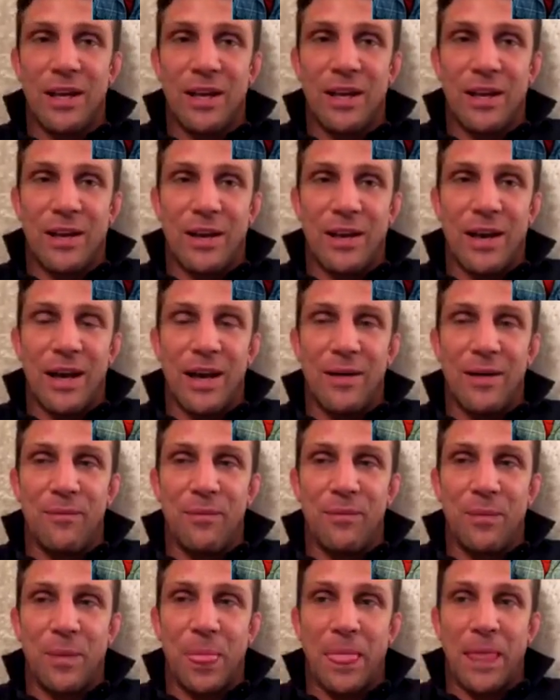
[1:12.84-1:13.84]
Have
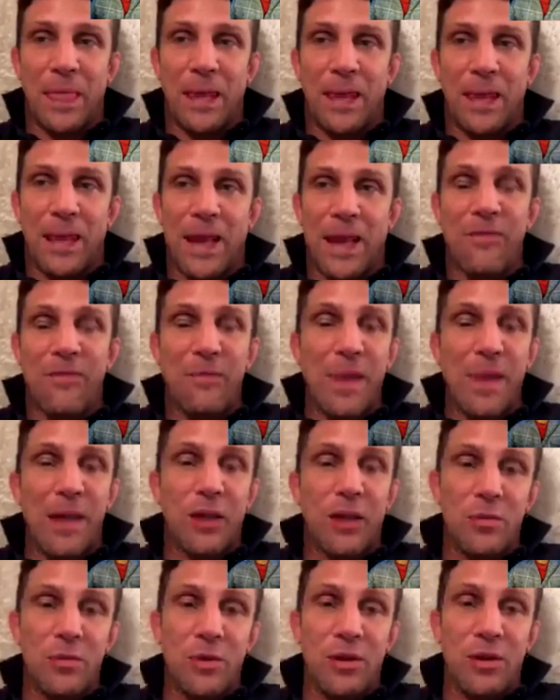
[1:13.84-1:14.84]
a bit of
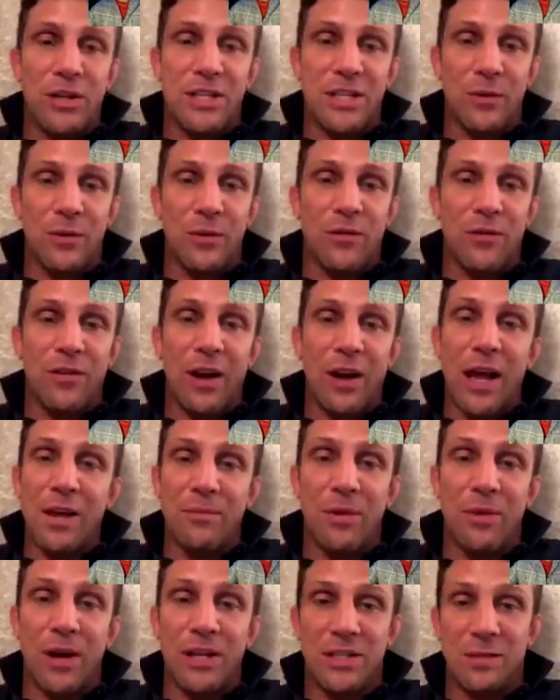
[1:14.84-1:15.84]
community with
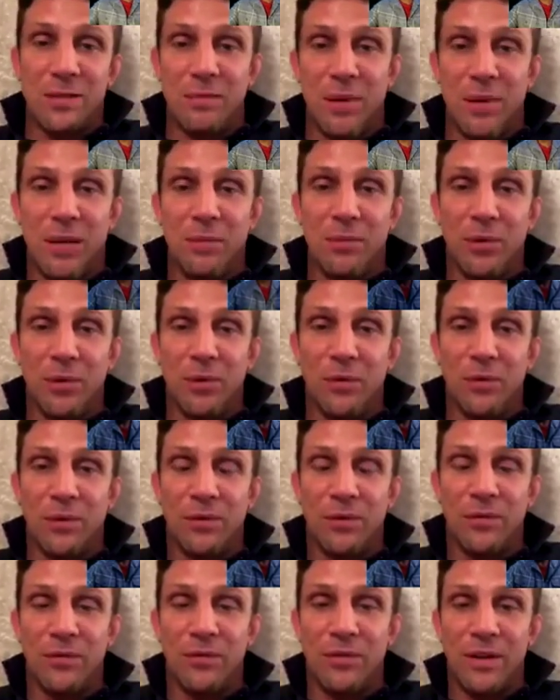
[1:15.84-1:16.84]
like-minded people
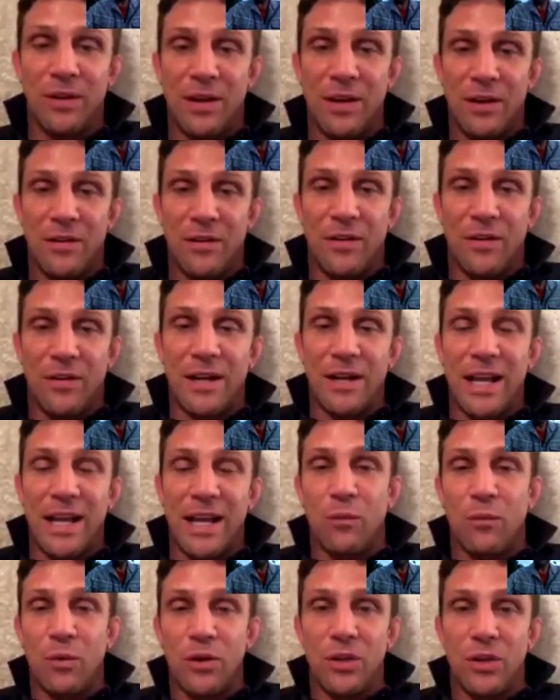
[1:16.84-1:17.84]
and finding out
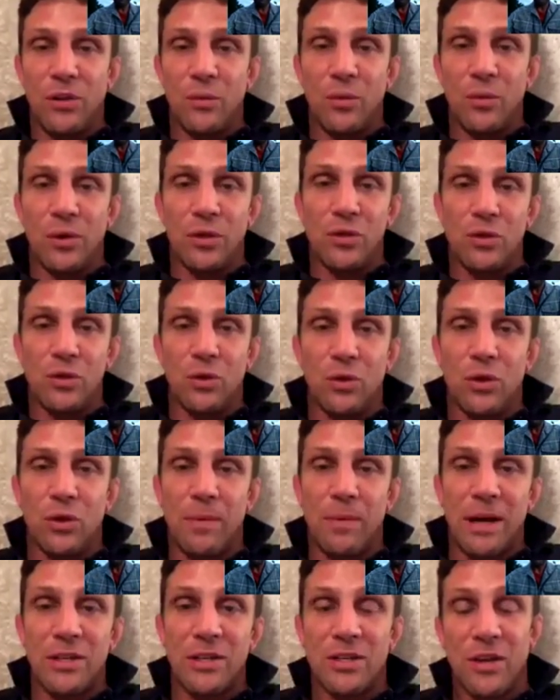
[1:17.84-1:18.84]
what you want to talk
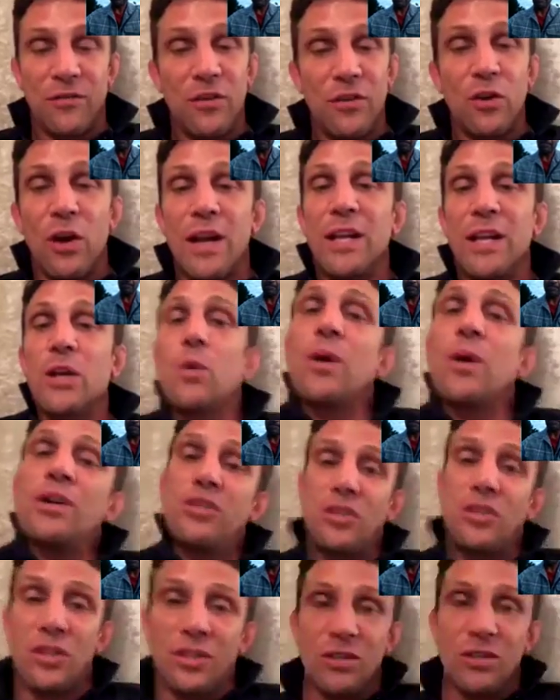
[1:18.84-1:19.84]
about. So if you've got any
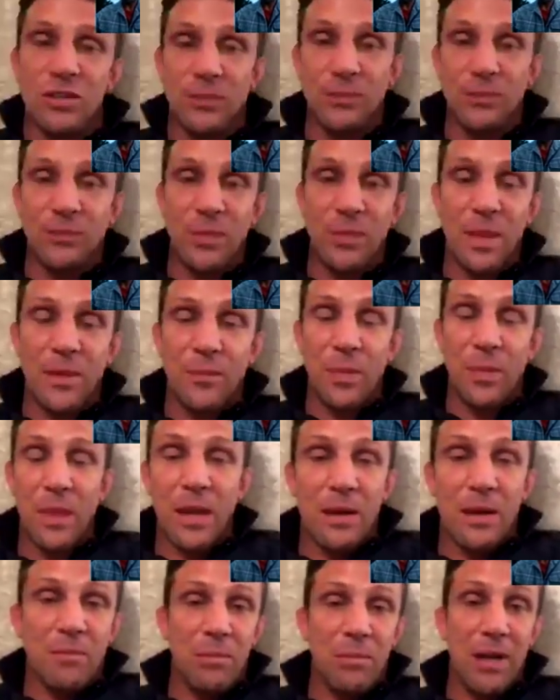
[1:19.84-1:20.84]
questions,
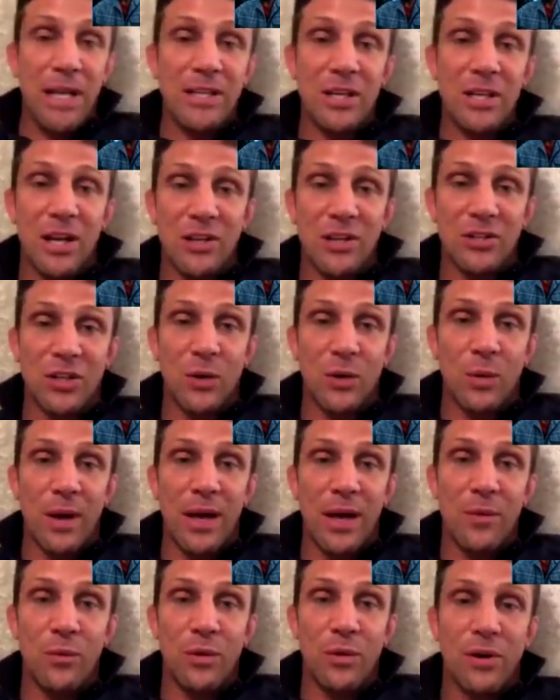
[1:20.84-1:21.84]
please ask away
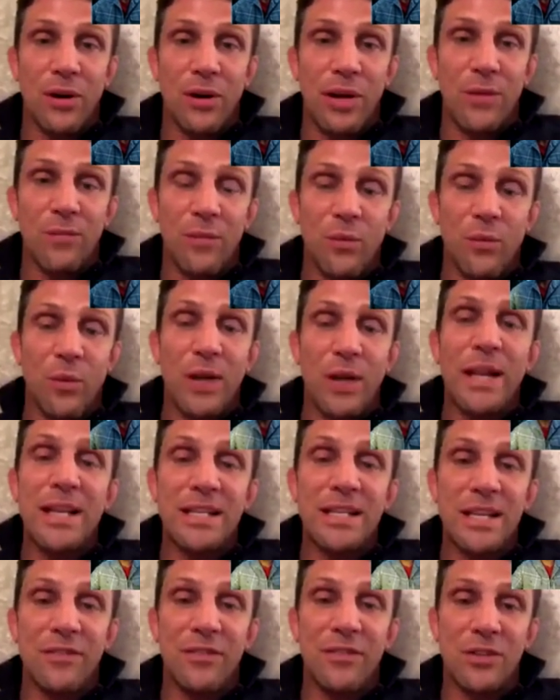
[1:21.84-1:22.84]
and we'll
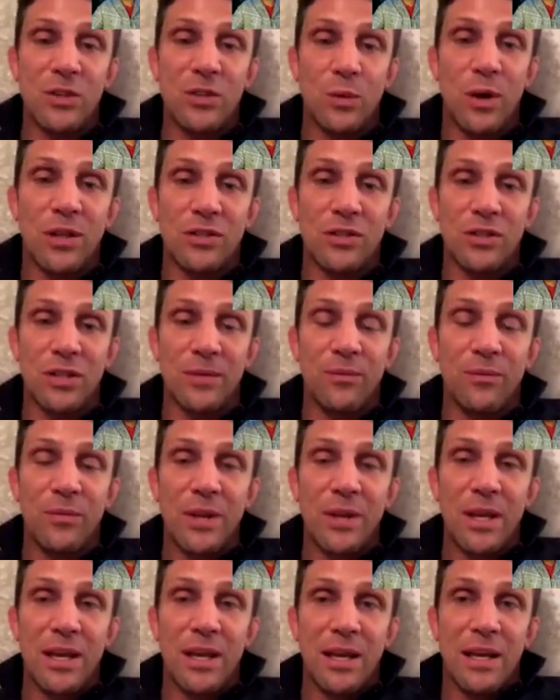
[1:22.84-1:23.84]
endeavour to answer them.
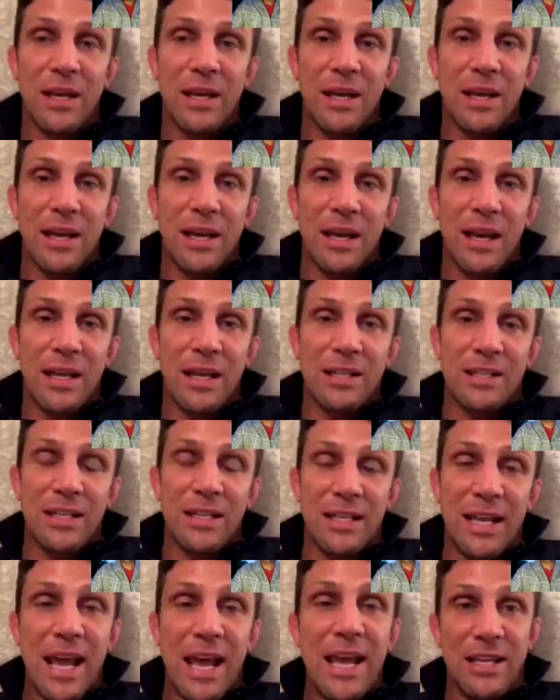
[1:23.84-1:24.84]
And
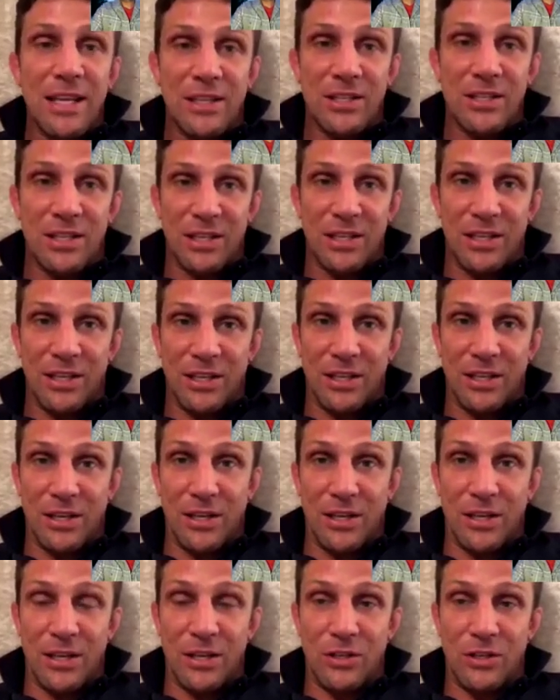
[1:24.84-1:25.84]
today's
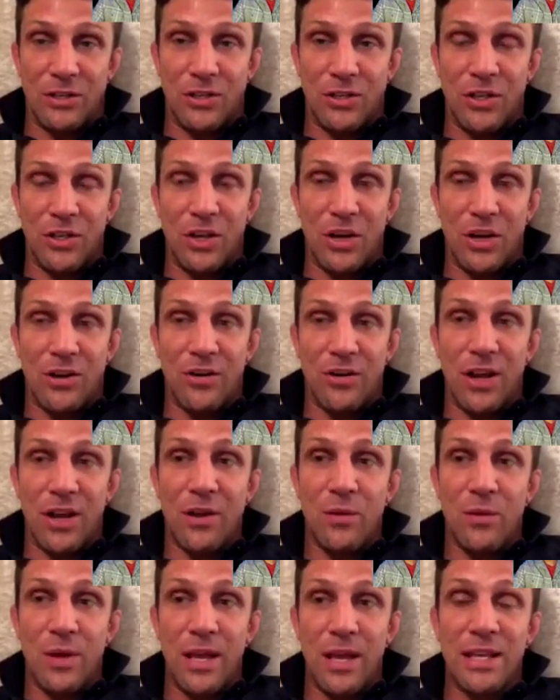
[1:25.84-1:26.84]
scenario
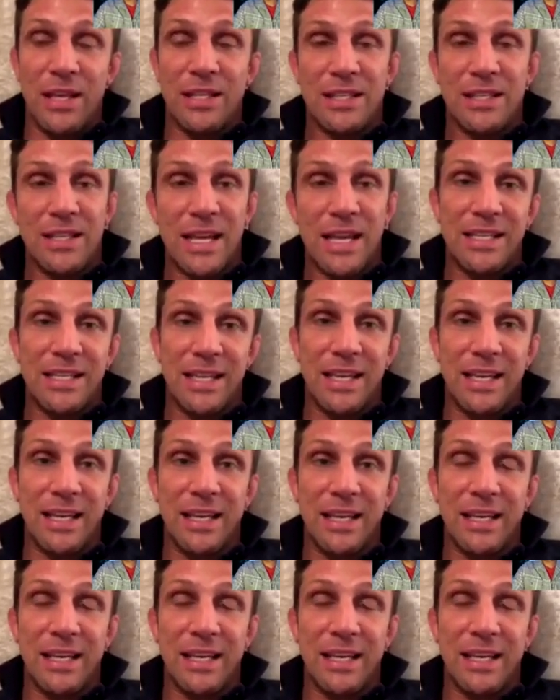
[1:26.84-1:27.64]
is setting